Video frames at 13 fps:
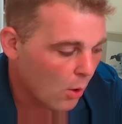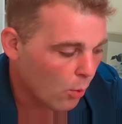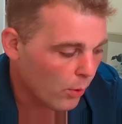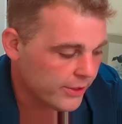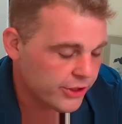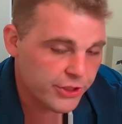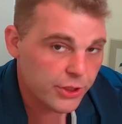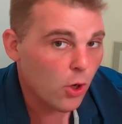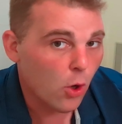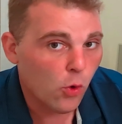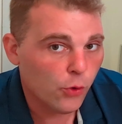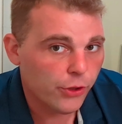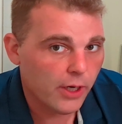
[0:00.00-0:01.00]
which is an
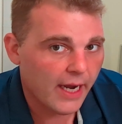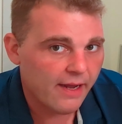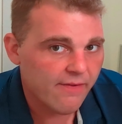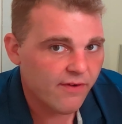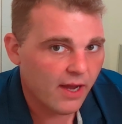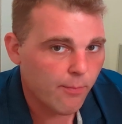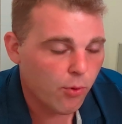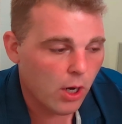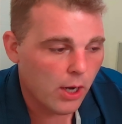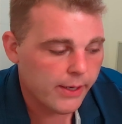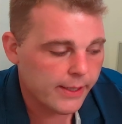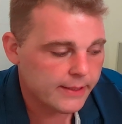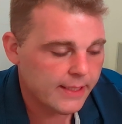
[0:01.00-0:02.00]
older iFi
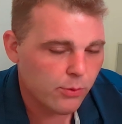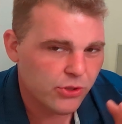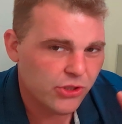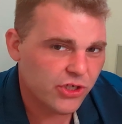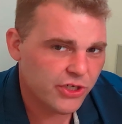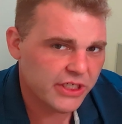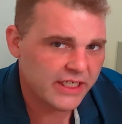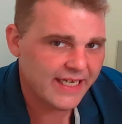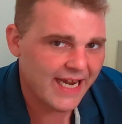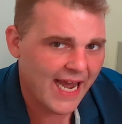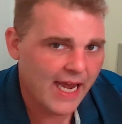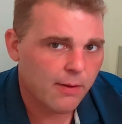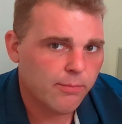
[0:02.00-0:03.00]
product that was just a
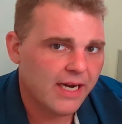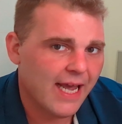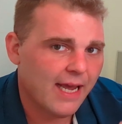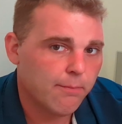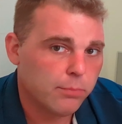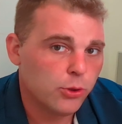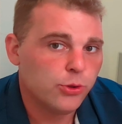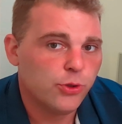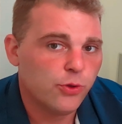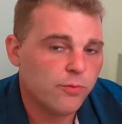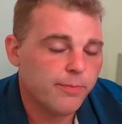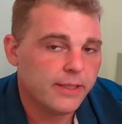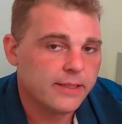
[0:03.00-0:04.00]
DAC but had
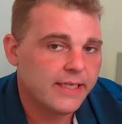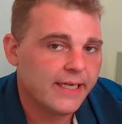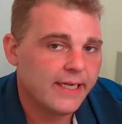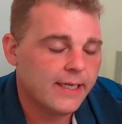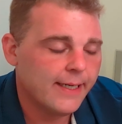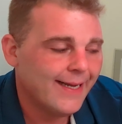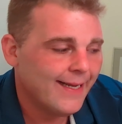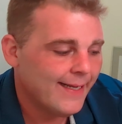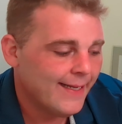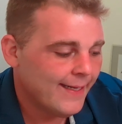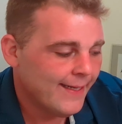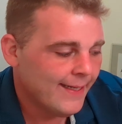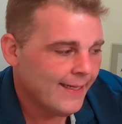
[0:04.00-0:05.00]
Bluetooth built in.
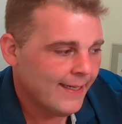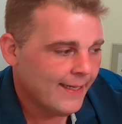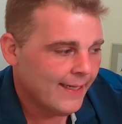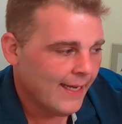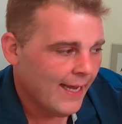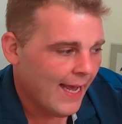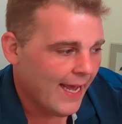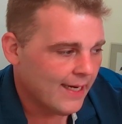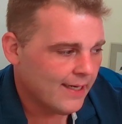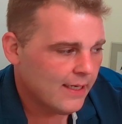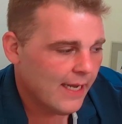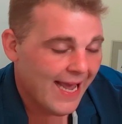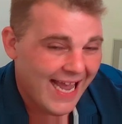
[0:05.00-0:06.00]

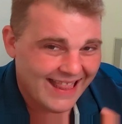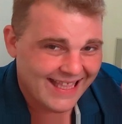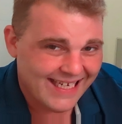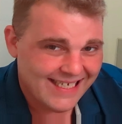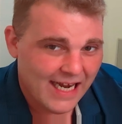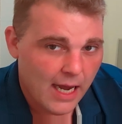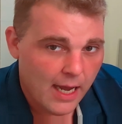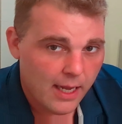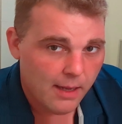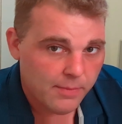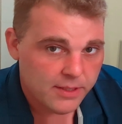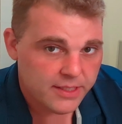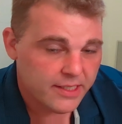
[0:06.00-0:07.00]
And at the
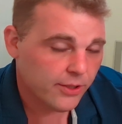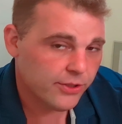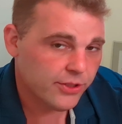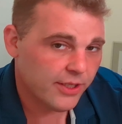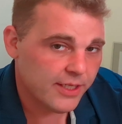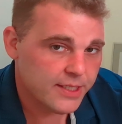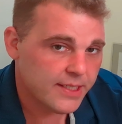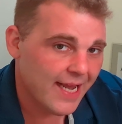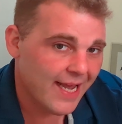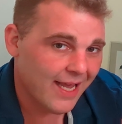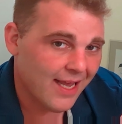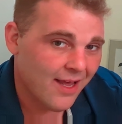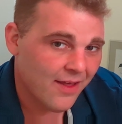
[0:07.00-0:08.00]
time, and still to this
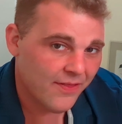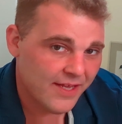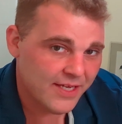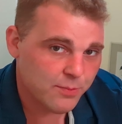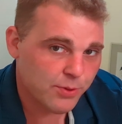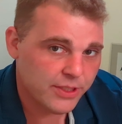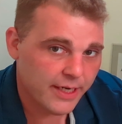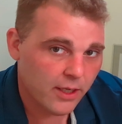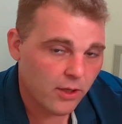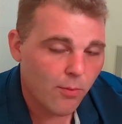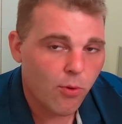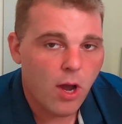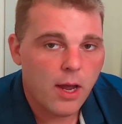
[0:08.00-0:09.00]
day, this
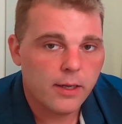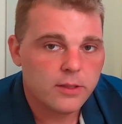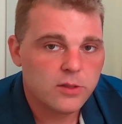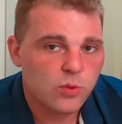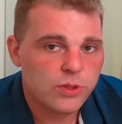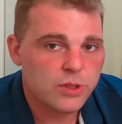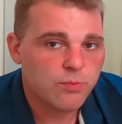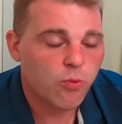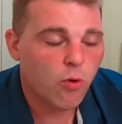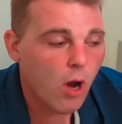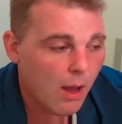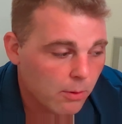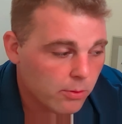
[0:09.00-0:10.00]
particular product was
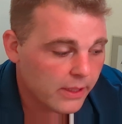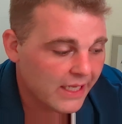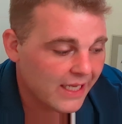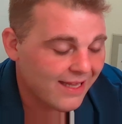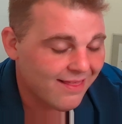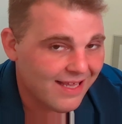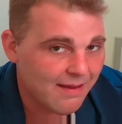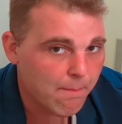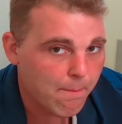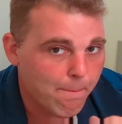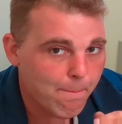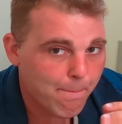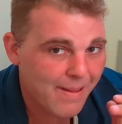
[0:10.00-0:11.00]
probably the
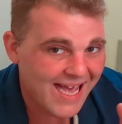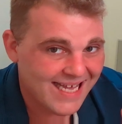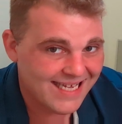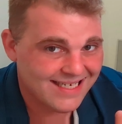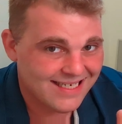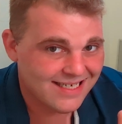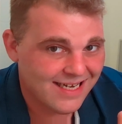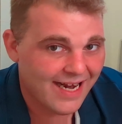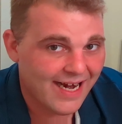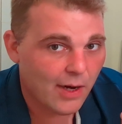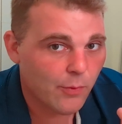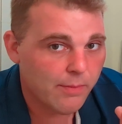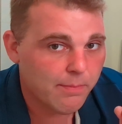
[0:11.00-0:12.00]
best, and
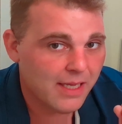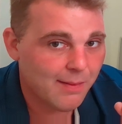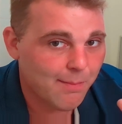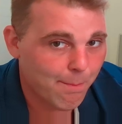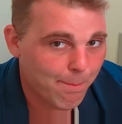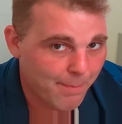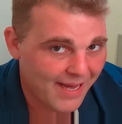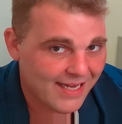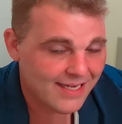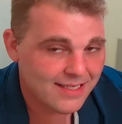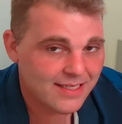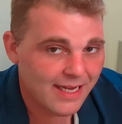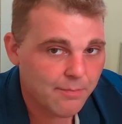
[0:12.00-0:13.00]
I repeat,
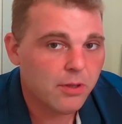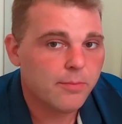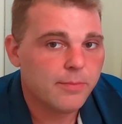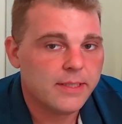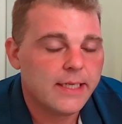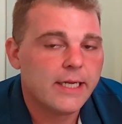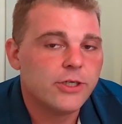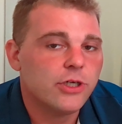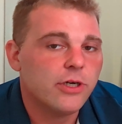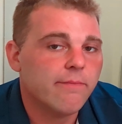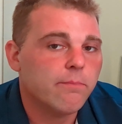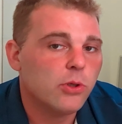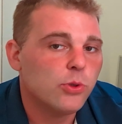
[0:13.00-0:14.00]
best implementation
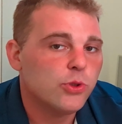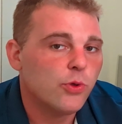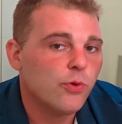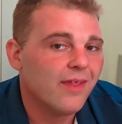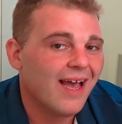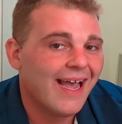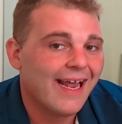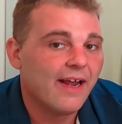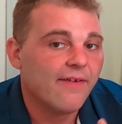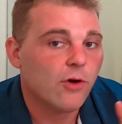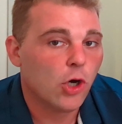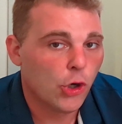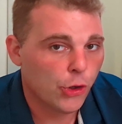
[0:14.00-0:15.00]
of Bluetooth I had
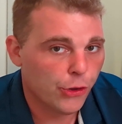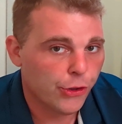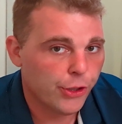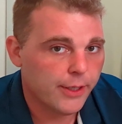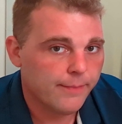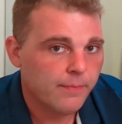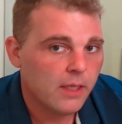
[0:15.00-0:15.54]
ever heard,